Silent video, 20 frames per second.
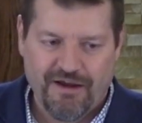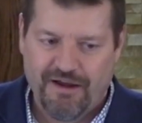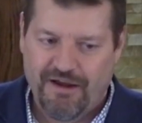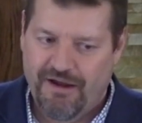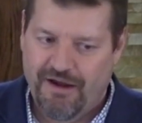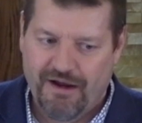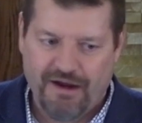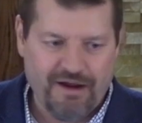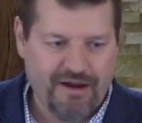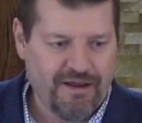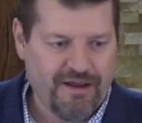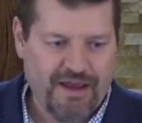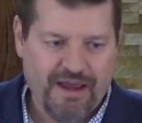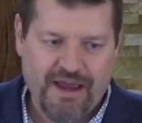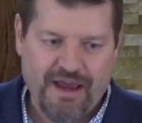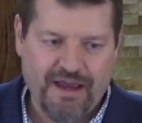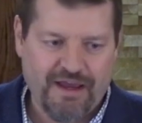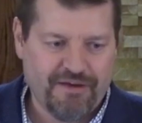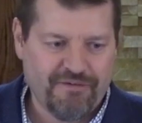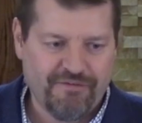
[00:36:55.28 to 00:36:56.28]
Uh,
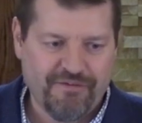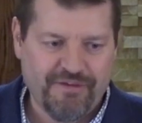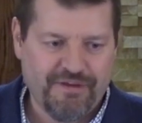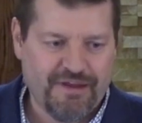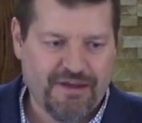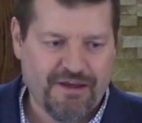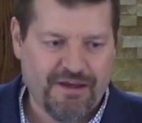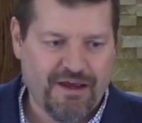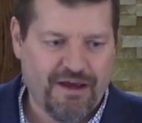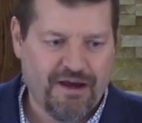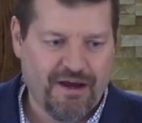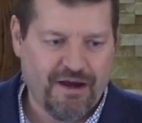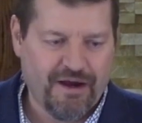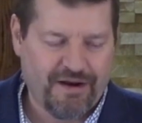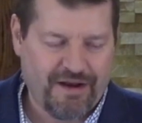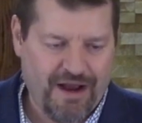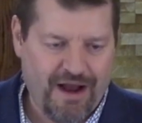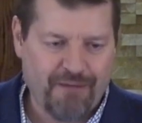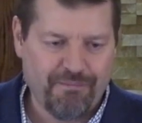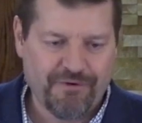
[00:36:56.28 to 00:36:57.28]
hey,
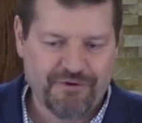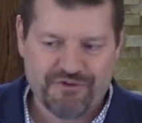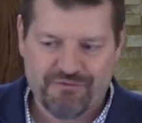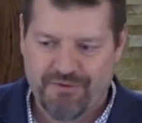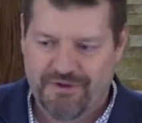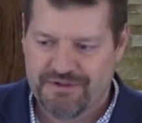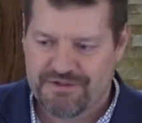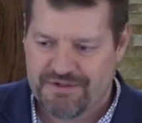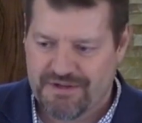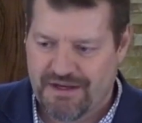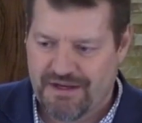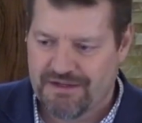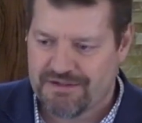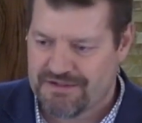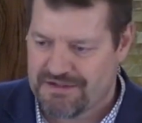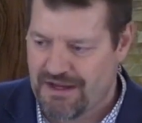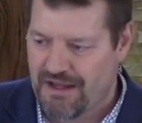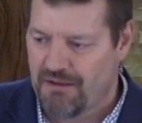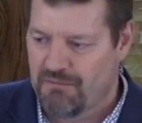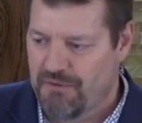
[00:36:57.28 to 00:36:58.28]
accomplishments need
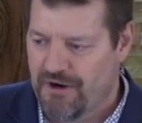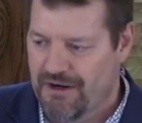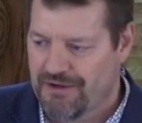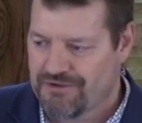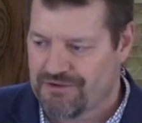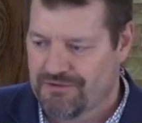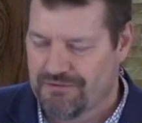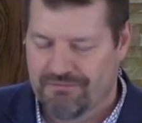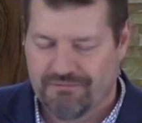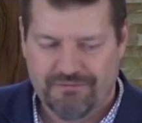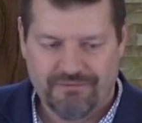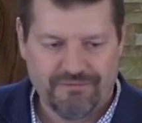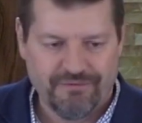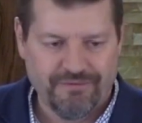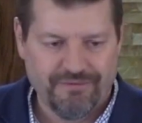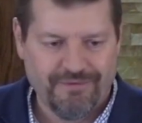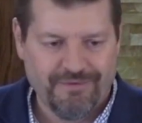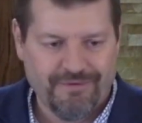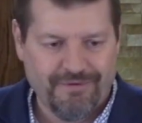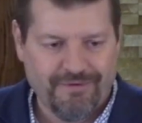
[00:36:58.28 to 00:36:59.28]
celebration.
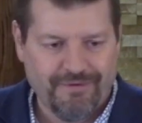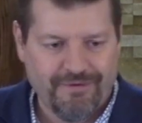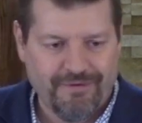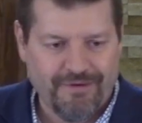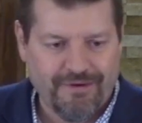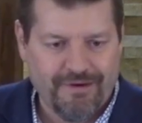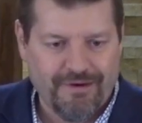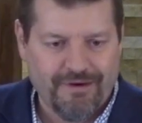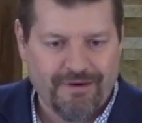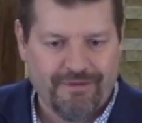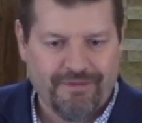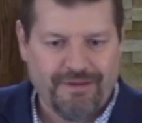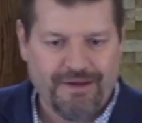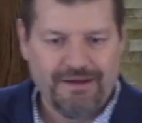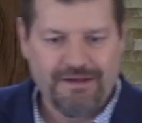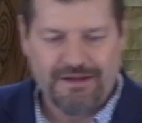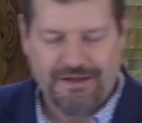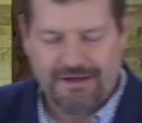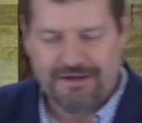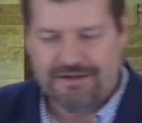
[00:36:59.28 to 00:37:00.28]
They need a